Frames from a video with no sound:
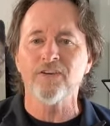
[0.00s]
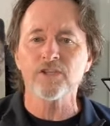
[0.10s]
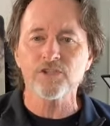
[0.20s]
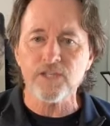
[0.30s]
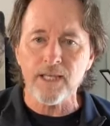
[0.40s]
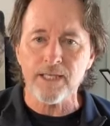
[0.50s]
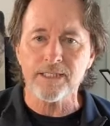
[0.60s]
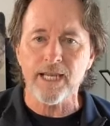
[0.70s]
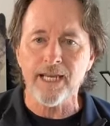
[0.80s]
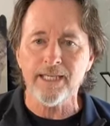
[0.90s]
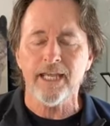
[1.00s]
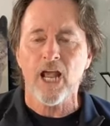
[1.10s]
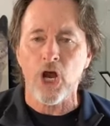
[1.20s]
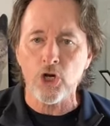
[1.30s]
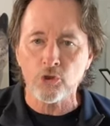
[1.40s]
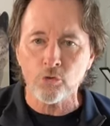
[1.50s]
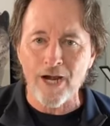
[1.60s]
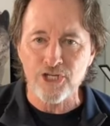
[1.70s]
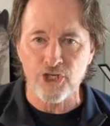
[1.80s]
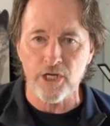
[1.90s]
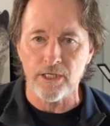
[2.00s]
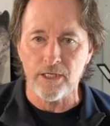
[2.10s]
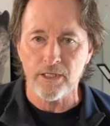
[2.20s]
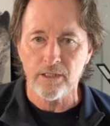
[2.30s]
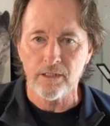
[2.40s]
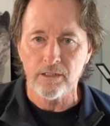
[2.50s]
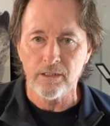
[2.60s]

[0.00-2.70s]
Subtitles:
facilitated aggression.